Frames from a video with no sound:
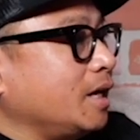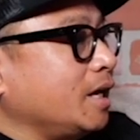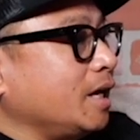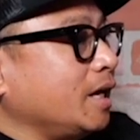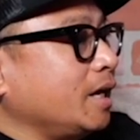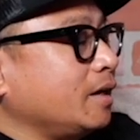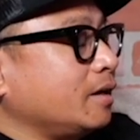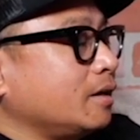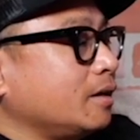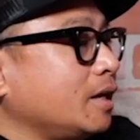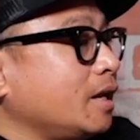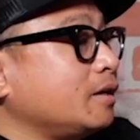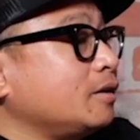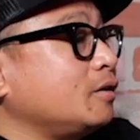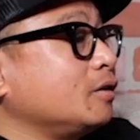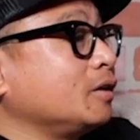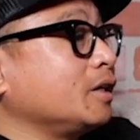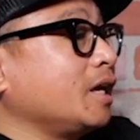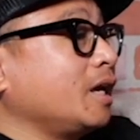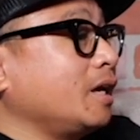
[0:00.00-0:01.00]
And an
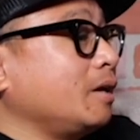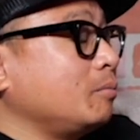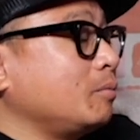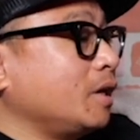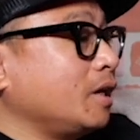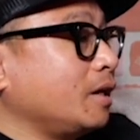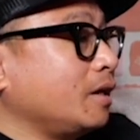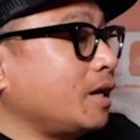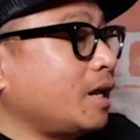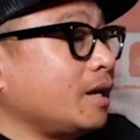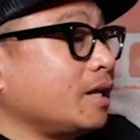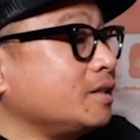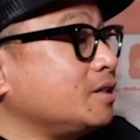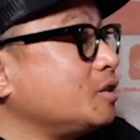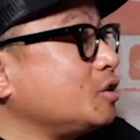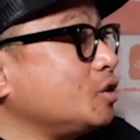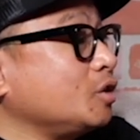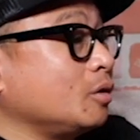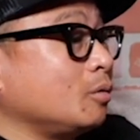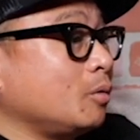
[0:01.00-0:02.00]
editor came in and I
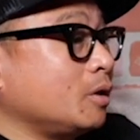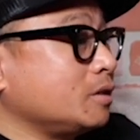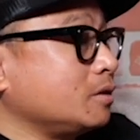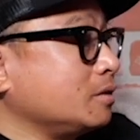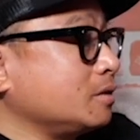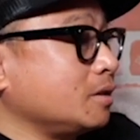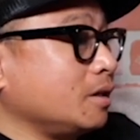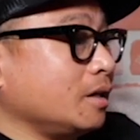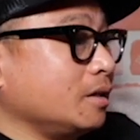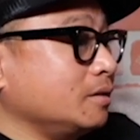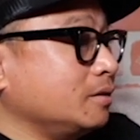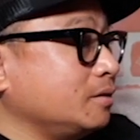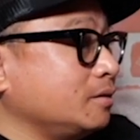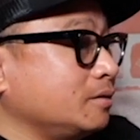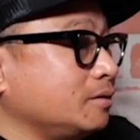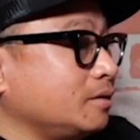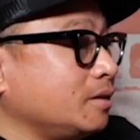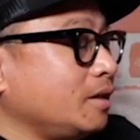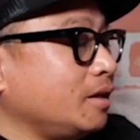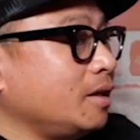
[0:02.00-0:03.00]
still wasn't done.
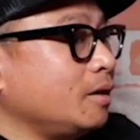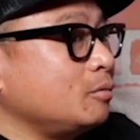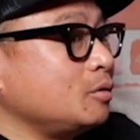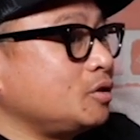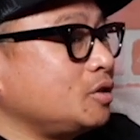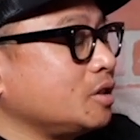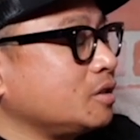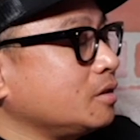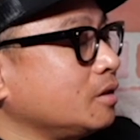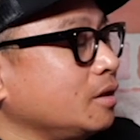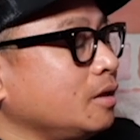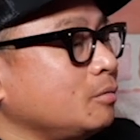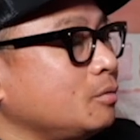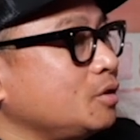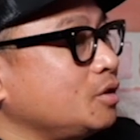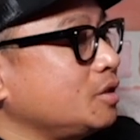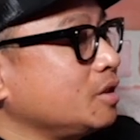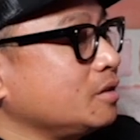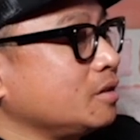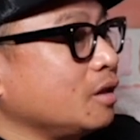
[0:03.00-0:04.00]
It was just a
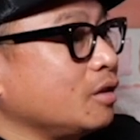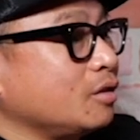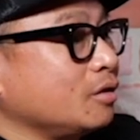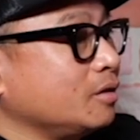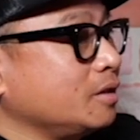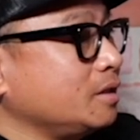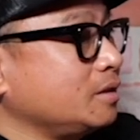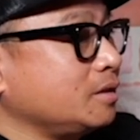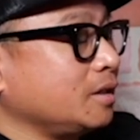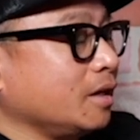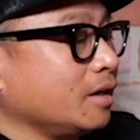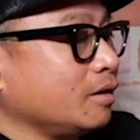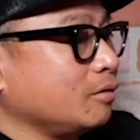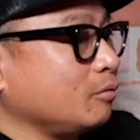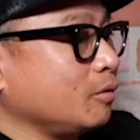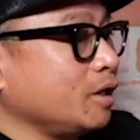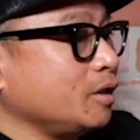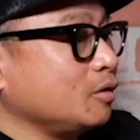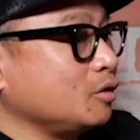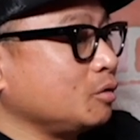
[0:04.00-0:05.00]
30-second
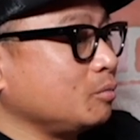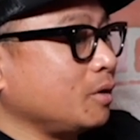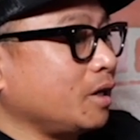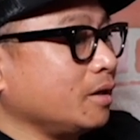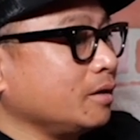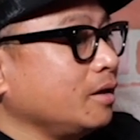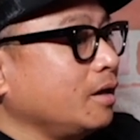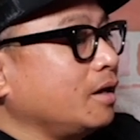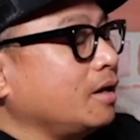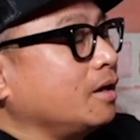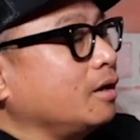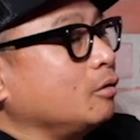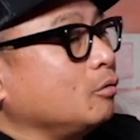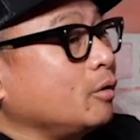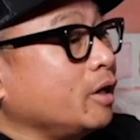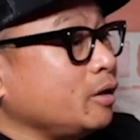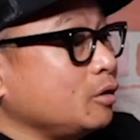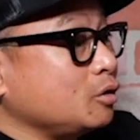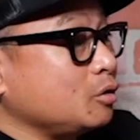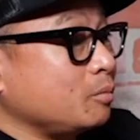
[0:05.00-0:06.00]
radio spot.
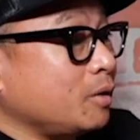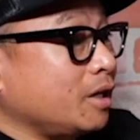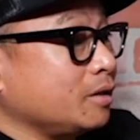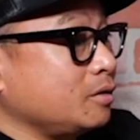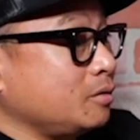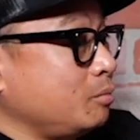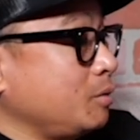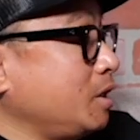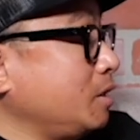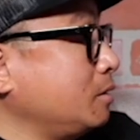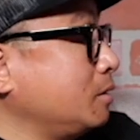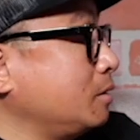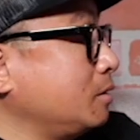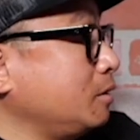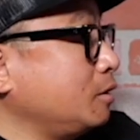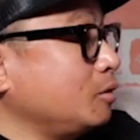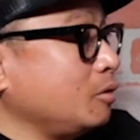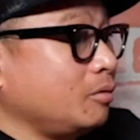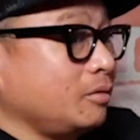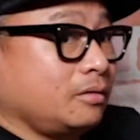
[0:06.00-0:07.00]
Radio spots mean
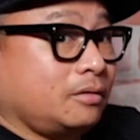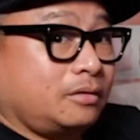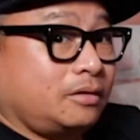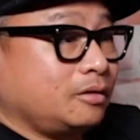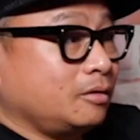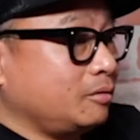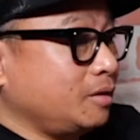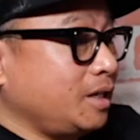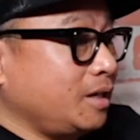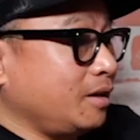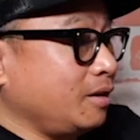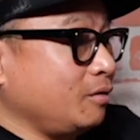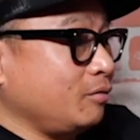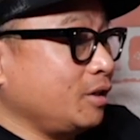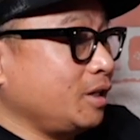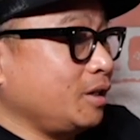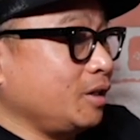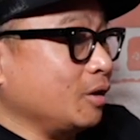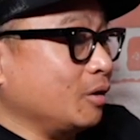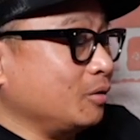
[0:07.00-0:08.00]
you don't need any
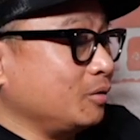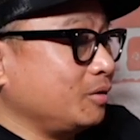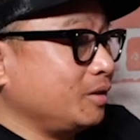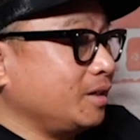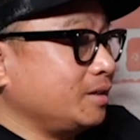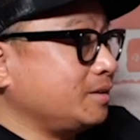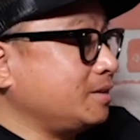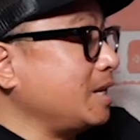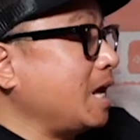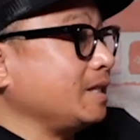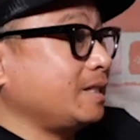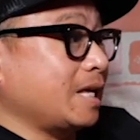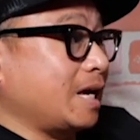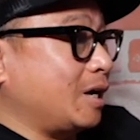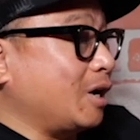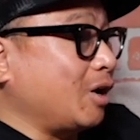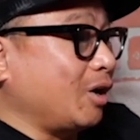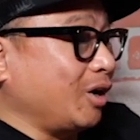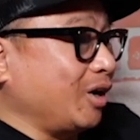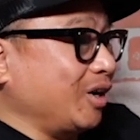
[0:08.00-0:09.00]
video. It's not that hard.